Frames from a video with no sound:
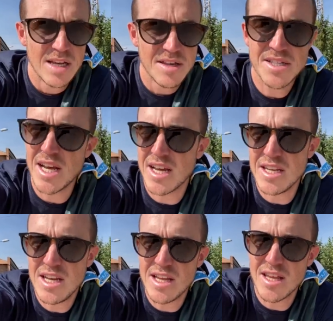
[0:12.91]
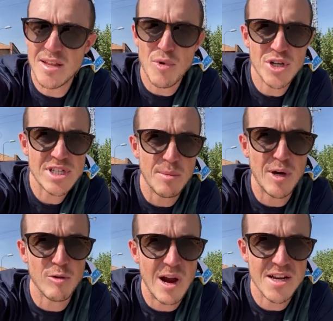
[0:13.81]
the second year that the Modest
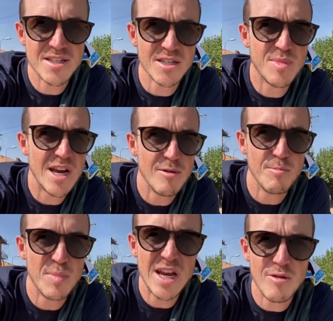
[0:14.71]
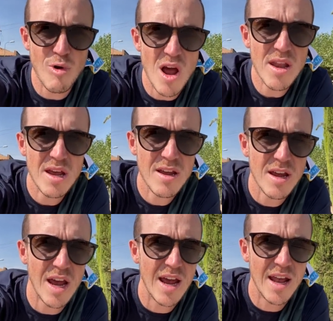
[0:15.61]
Capell race has been being run
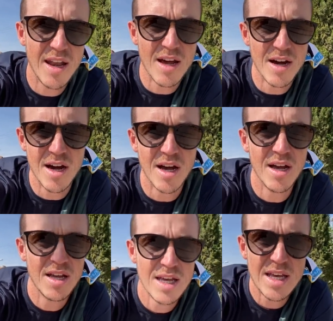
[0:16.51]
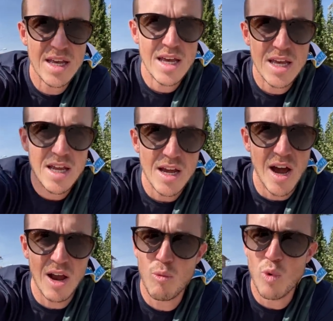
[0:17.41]
and uh,
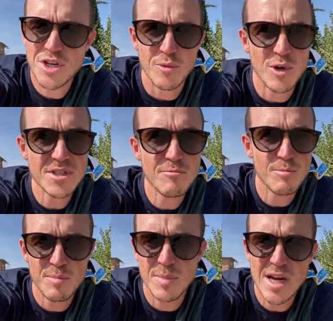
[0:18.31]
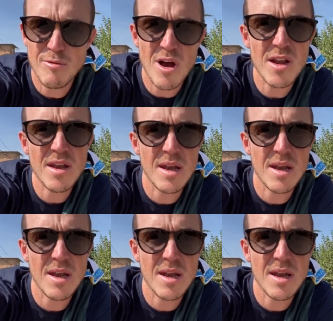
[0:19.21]
I wish it wasn't being run,